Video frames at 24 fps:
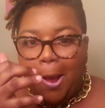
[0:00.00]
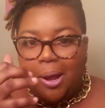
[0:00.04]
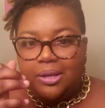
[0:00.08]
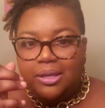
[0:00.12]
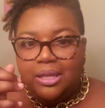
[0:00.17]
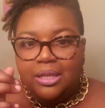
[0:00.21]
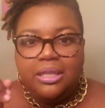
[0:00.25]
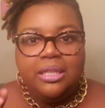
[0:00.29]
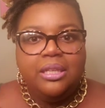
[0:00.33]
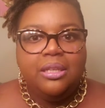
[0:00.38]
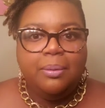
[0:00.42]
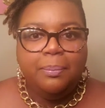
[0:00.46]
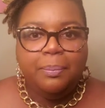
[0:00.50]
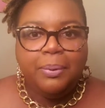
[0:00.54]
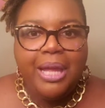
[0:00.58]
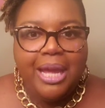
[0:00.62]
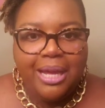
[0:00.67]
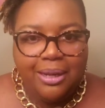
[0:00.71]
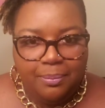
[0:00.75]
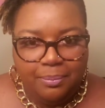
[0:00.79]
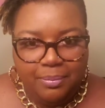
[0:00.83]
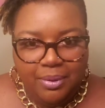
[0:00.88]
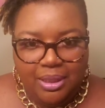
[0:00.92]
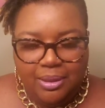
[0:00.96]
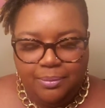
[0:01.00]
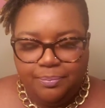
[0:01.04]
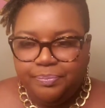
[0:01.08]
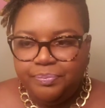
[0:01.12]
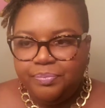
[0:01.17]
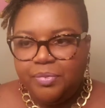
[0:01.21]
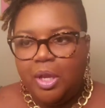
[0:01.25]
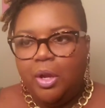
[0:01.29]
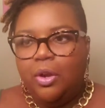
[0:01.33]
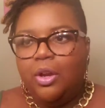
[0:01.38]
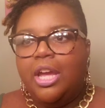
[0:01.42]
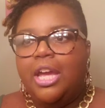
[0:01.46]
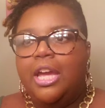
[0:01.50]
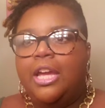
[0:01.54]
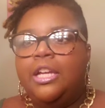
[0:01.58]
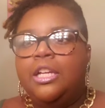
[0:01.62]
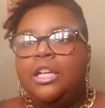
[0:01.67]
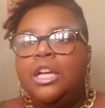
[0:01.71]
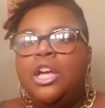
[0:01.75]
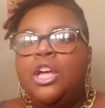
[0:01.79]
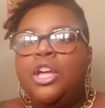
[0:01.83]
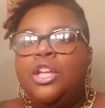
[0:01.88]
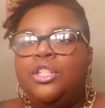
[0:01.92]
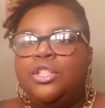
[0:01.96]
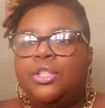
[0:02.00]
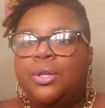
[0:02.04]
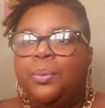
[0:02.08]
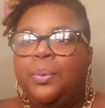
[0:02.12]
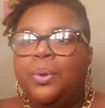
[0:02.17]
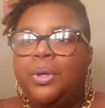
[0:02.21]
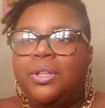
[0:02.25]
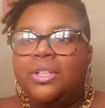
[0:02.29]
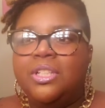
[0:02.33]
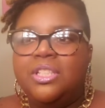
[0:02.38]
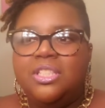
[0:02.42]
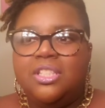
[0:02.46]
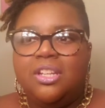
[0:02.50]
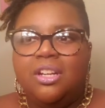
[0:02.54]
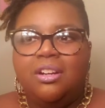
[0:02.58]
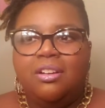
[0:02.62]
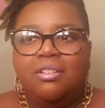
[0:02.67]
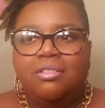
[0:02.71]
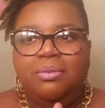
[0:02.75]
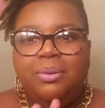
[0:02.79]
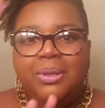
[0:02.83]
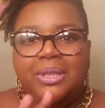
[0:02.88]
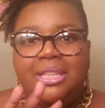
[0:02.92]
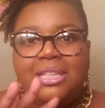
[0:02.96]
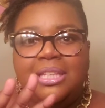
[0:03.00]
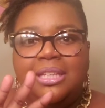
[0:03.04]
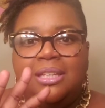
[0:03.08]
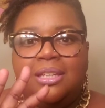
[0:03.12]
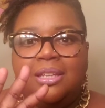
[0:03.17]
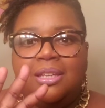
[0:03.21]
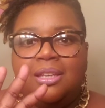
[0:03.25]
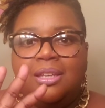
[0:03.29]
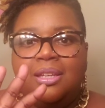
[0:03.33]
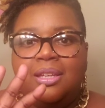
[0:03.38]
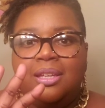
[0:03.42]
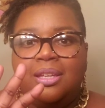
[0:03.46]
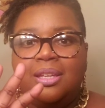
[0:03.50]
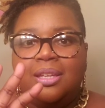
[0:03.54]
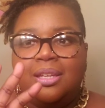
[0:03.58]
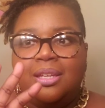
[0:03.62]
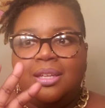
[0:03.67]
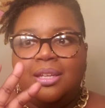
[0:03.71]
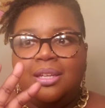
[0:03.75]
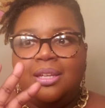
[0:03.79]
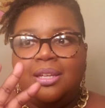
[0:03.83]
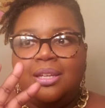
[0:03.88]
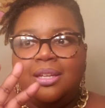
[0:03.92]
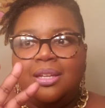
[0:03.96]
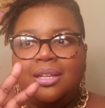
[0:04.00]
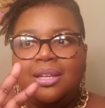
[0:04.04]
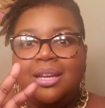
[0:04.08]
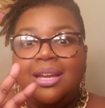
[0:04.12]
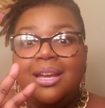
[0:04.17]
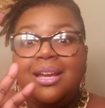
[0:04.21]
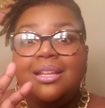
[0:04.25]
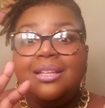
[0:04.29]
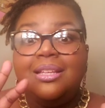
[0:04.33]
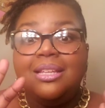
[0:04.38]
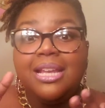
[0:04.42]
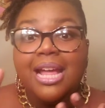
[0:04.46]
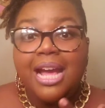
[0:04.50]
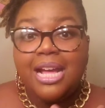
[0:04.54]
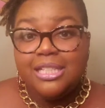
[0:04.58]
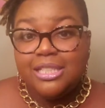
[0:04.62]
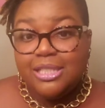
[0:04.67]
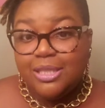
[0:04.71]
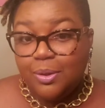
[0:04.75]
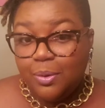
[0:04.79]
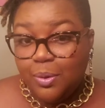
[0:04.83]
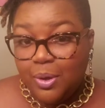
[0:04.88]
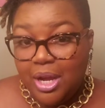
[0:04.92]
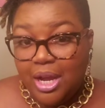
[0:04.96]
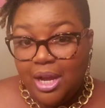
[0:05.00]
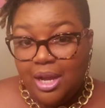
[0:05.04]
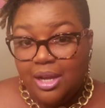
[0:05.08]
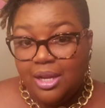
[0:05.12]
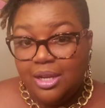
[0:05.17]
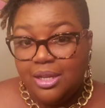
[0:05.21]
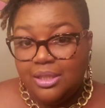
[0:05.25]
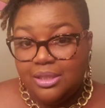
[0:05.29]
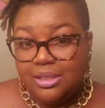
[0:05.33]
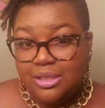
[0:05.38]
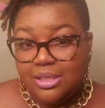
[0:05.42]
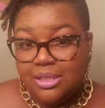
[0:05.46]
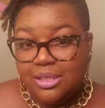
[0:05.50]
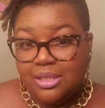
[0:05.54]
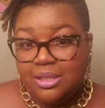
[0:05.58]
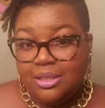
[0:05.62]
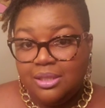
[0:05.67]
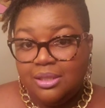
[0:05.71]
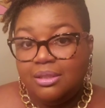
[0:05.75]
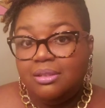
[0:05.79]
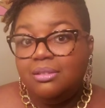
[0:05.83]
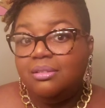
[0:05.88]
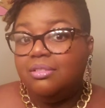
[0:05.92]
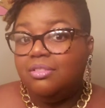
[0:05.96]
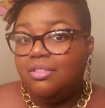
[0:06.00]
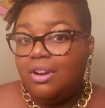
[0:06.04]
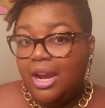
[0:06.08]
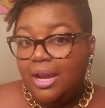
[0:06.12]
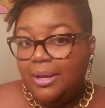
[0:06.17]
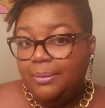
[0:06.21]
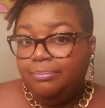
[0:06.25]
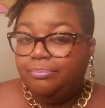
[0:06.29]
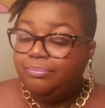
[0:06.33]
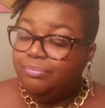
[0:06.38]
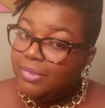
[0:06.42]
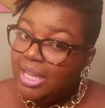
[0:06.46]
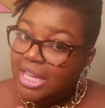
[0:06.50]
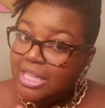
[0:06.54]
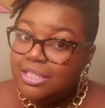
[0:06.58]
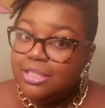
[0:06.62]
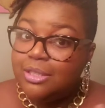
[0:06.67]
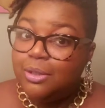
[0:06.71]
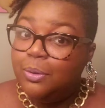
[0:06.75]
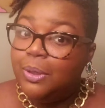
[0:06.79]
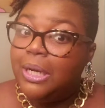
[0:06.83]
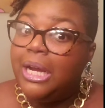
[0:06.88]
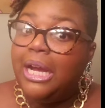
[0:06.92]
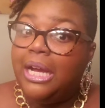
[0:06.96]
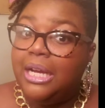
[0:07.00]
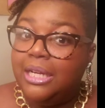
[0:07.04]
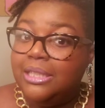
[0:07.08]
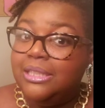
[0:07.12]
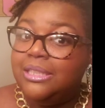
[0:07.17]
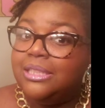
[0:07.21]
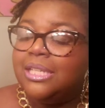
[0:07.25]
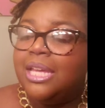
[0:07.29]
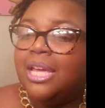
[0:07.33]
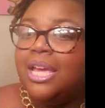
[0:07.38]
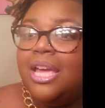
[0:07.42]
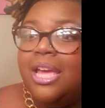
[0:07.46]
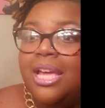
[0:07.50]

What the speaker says: they didn't apply to me. Okay, so we're gonna start off with the not so cons, right? Not so cons.